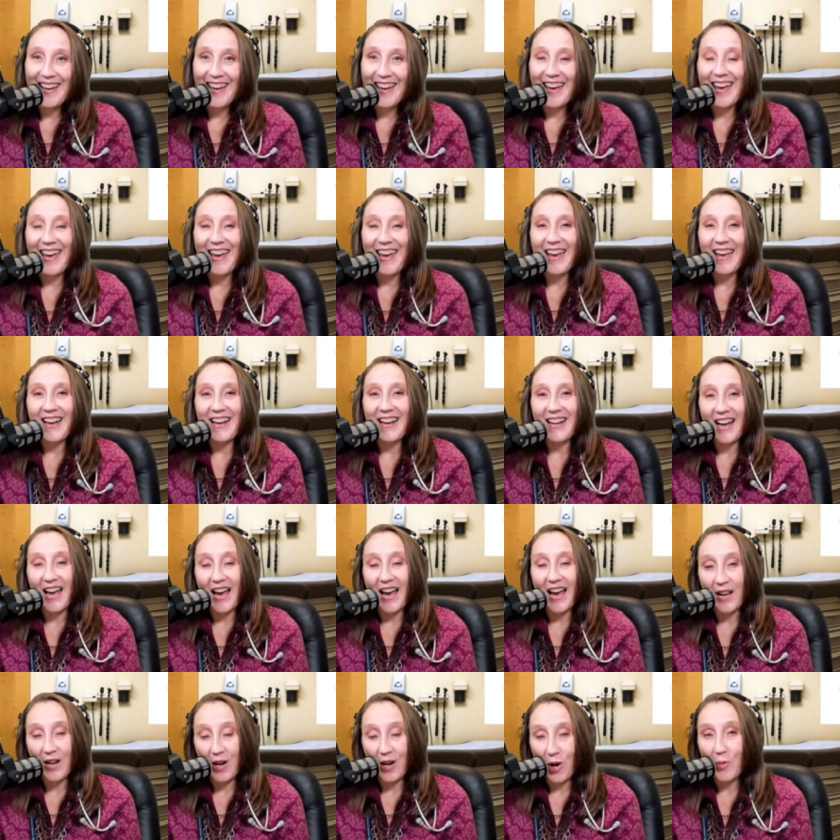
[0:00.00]
And
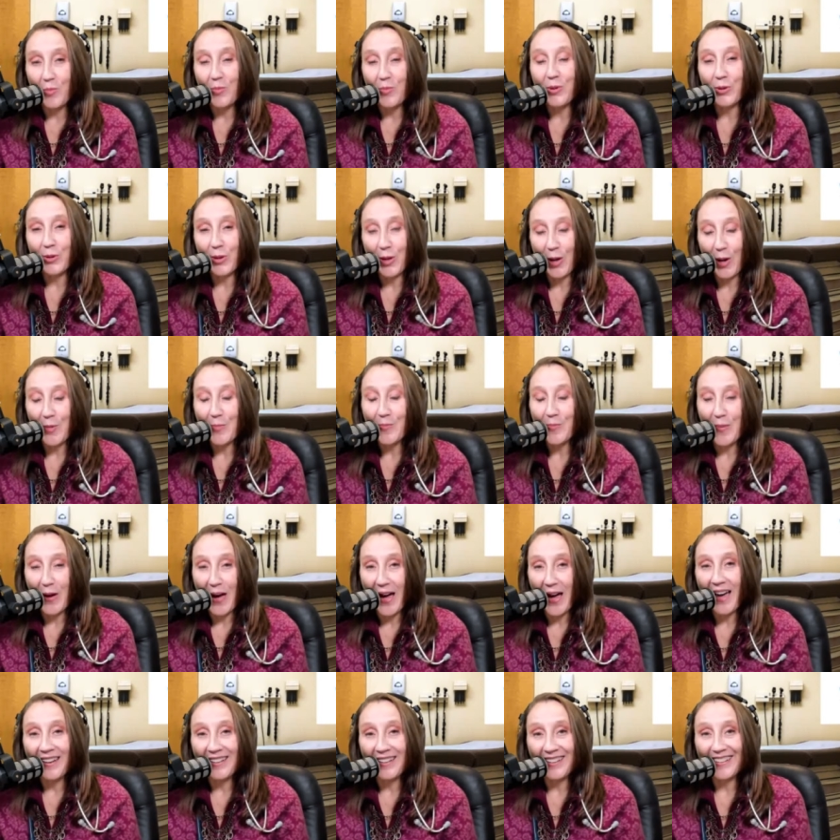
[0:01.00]
I hope you'll come
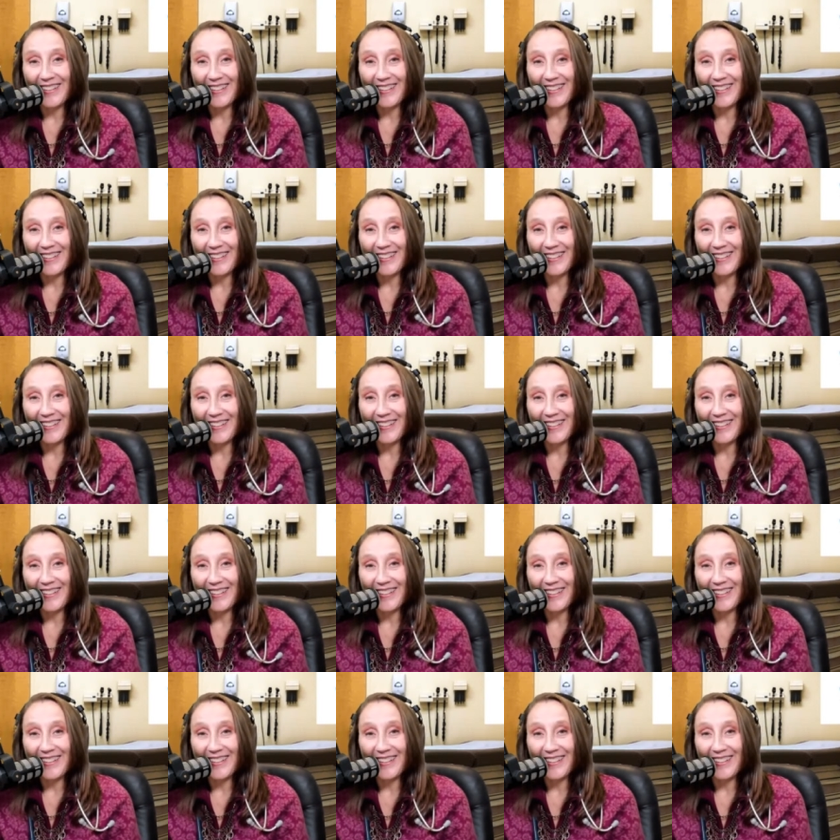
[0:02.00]
back